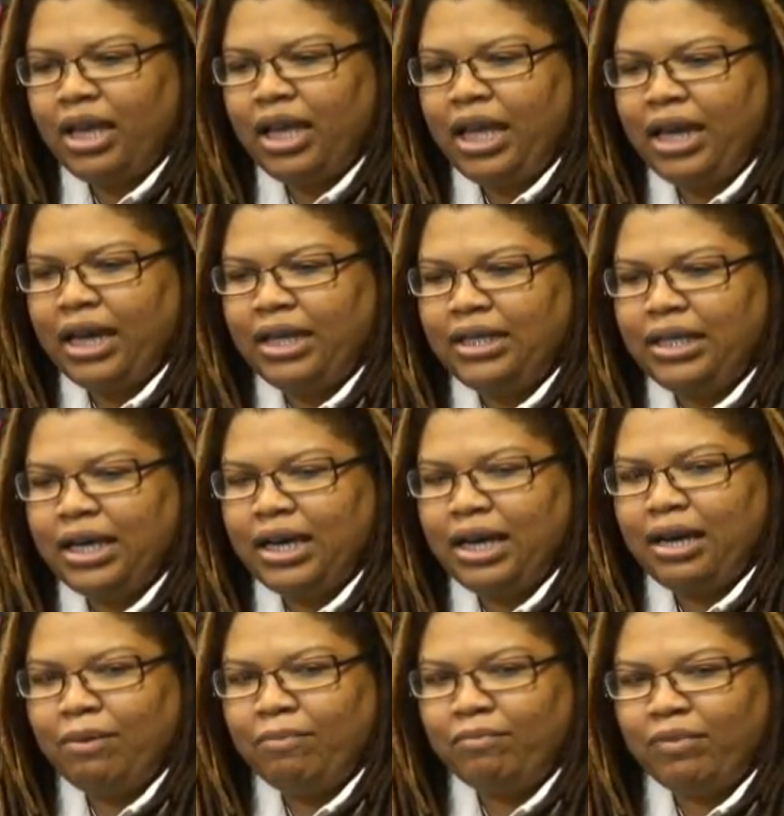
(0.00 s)
And
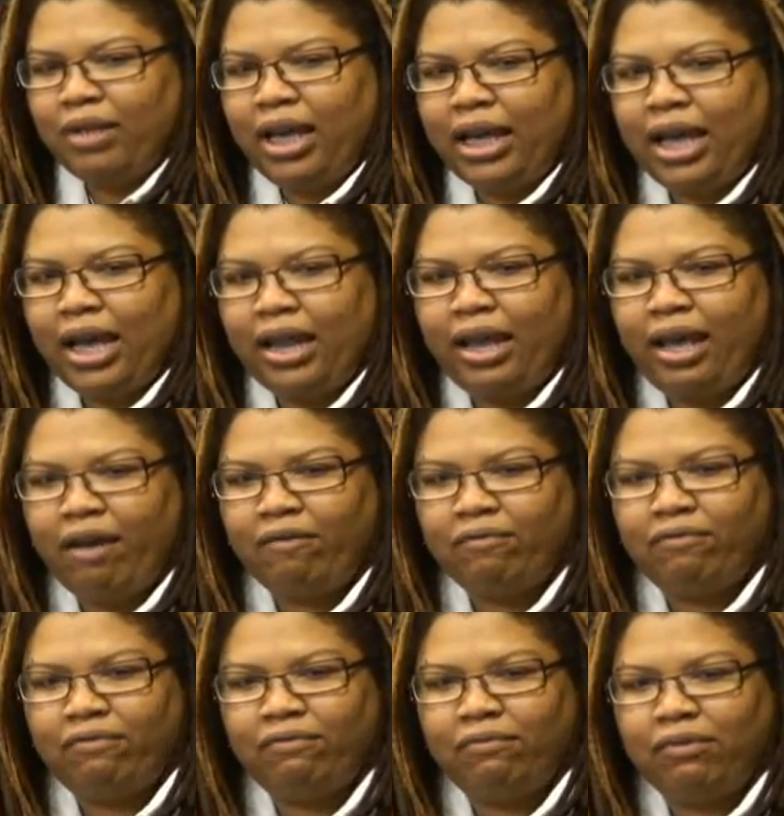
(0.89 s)
I got to
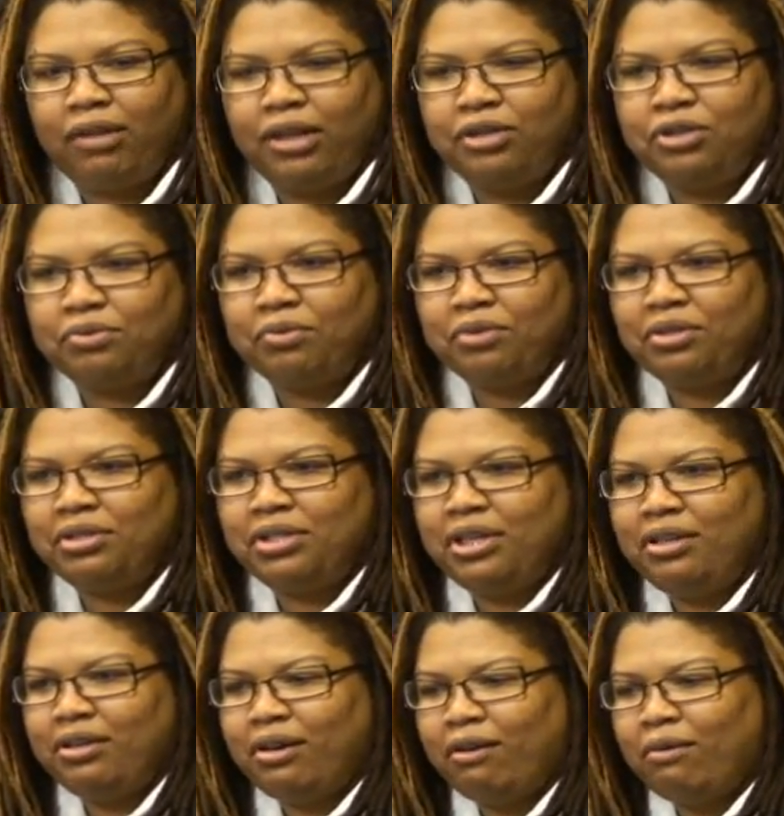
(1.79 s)
have lunch with
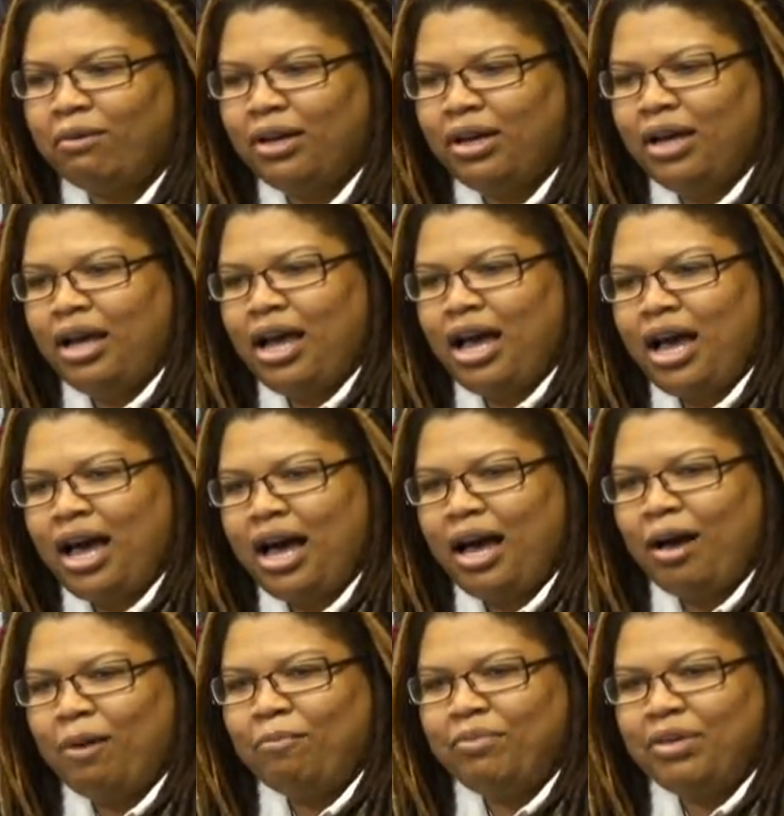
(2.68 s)
Tito
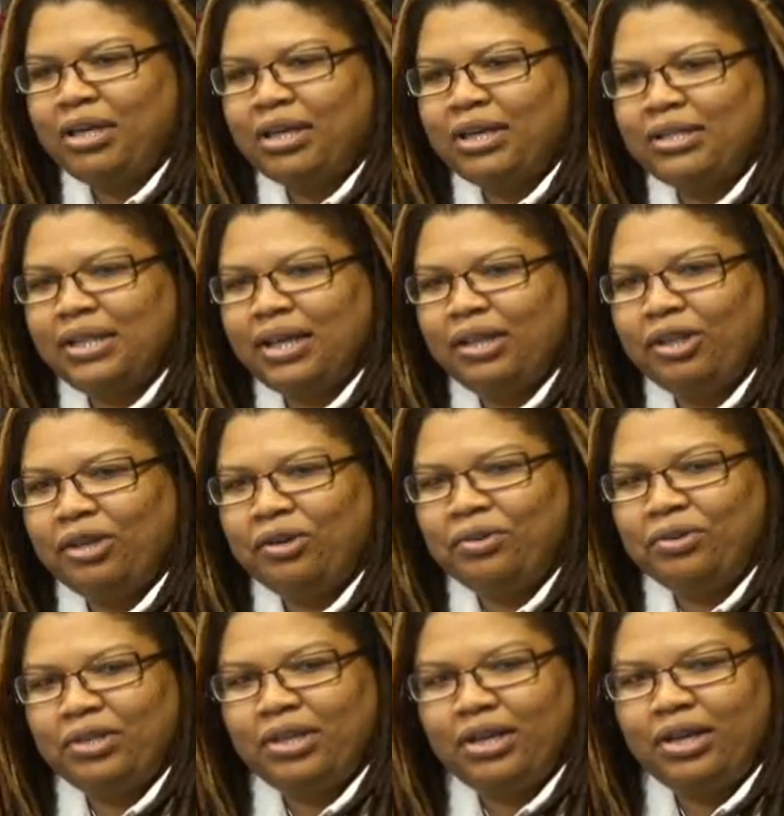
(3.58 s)
because I
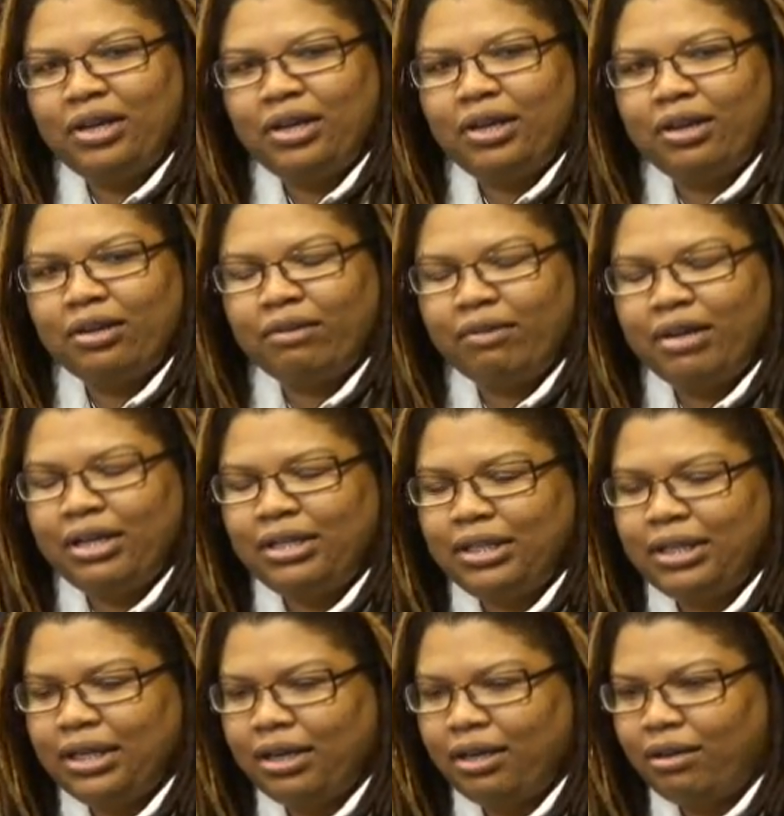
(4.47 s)
learned a
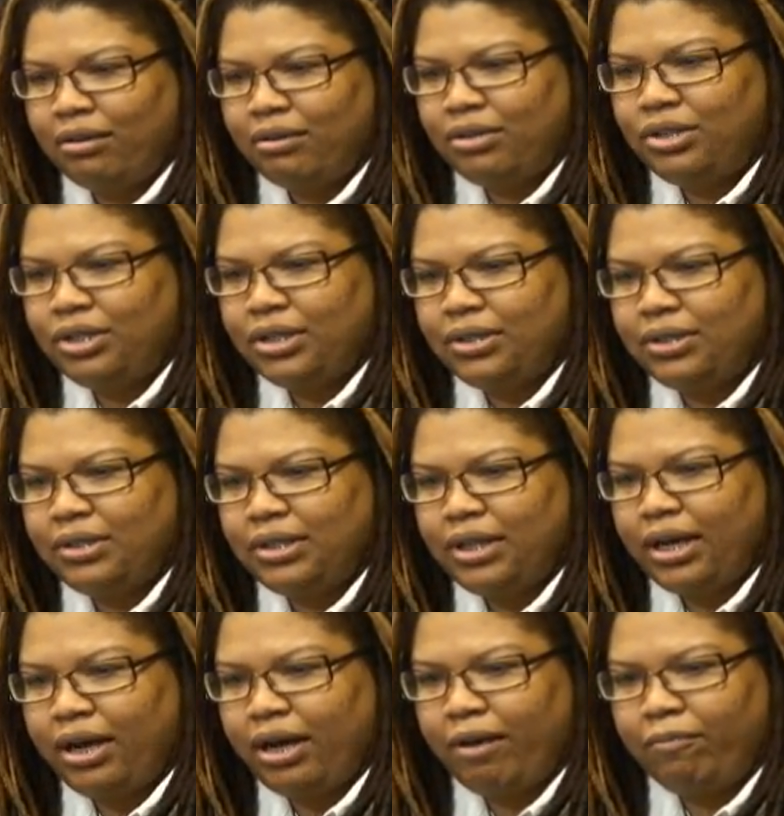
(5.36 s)
great deal
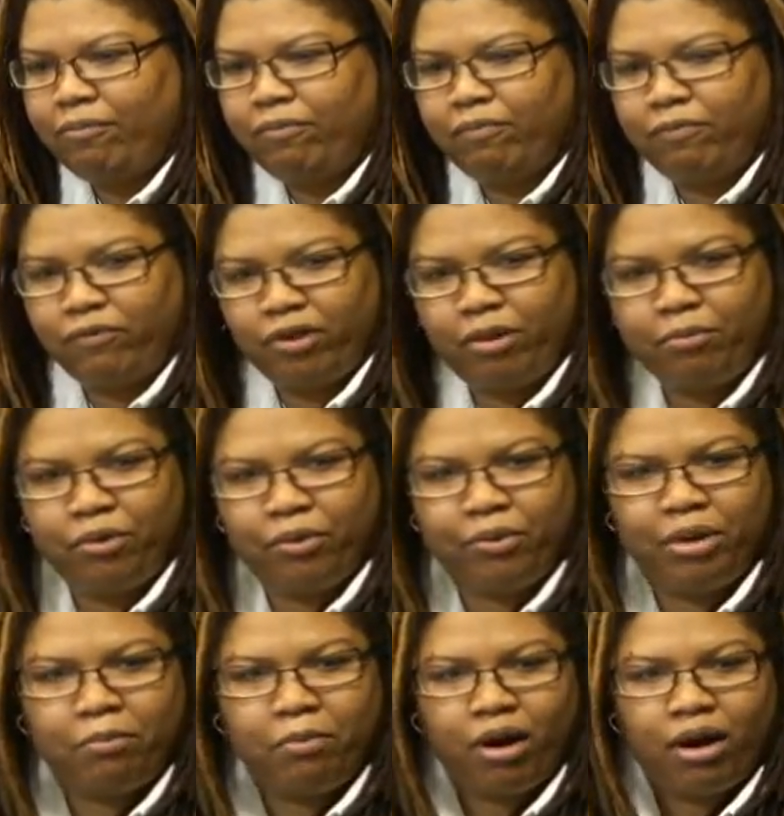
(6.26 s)
just from your
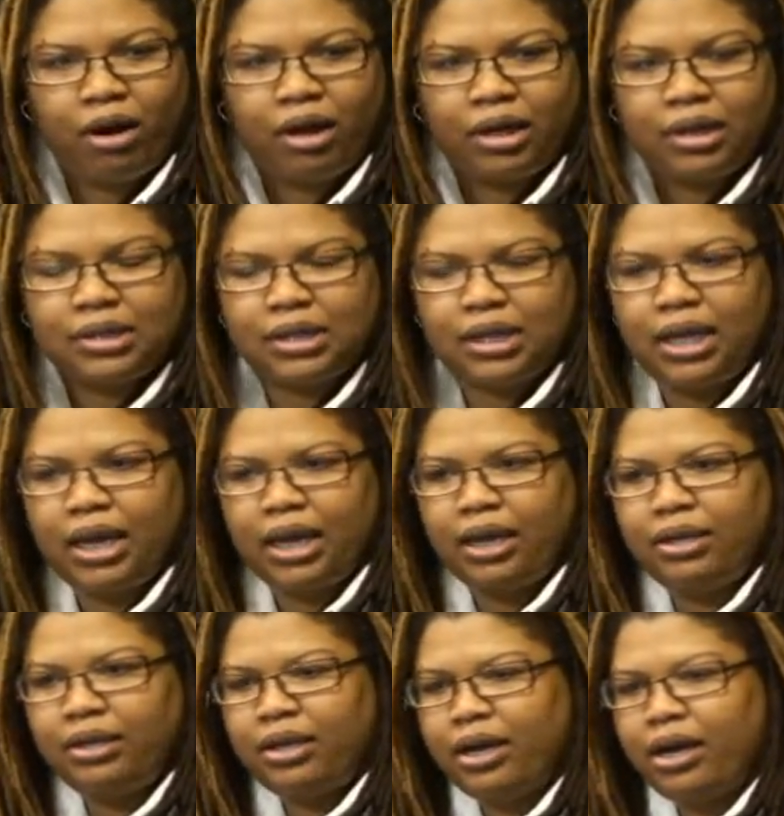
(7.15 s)
remarks.
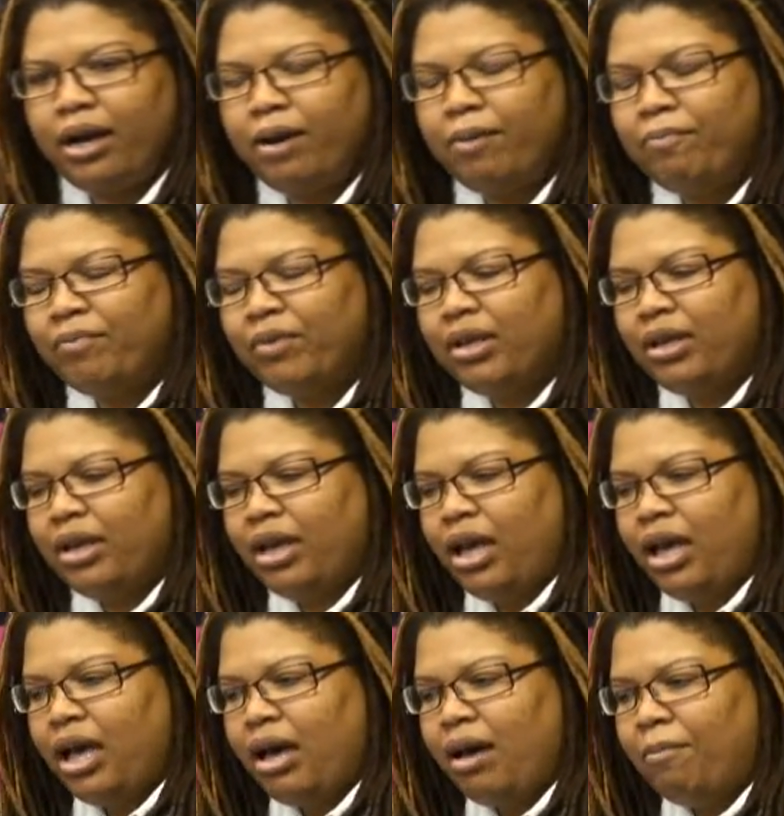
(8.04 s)
And
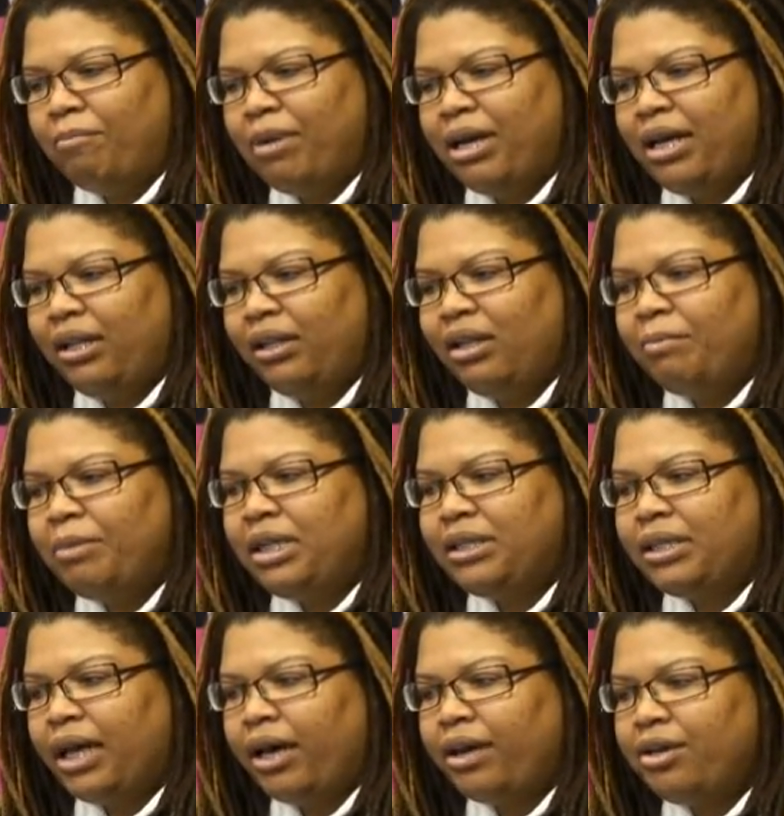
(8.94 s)
but let
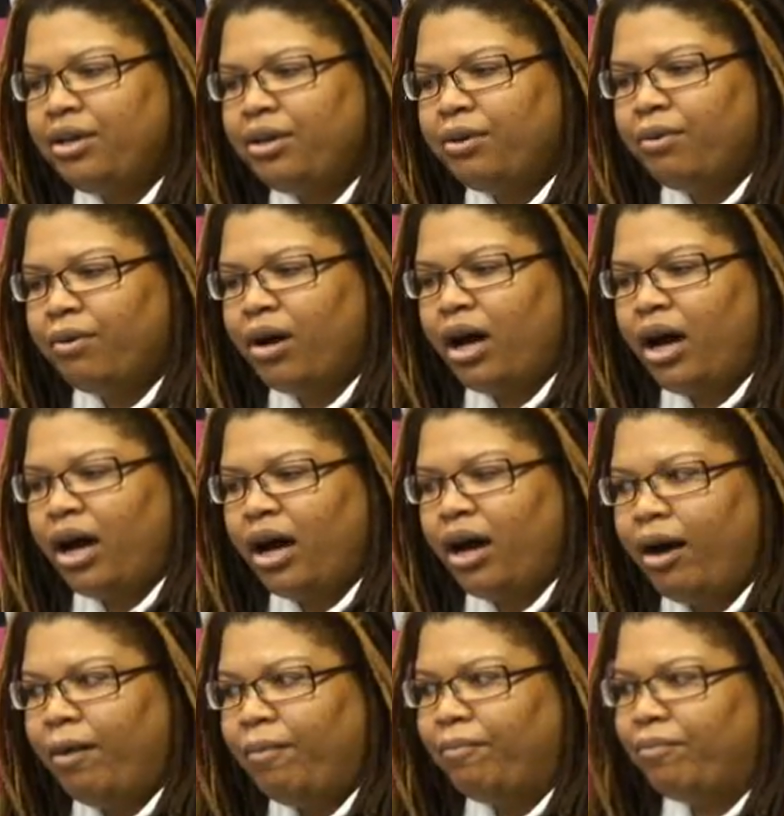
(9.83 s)
me tell you,
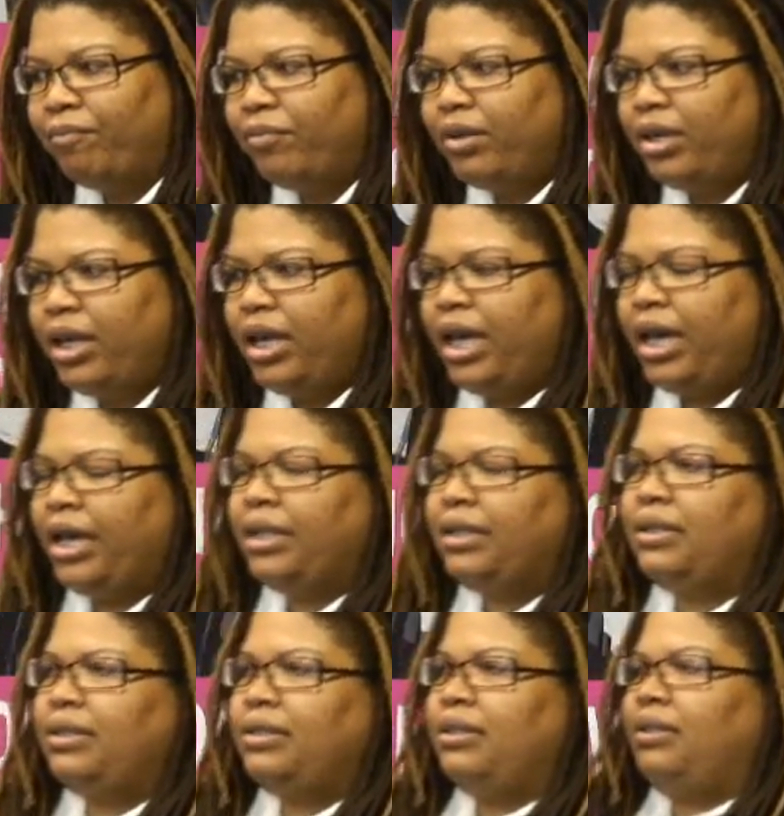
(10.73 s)
as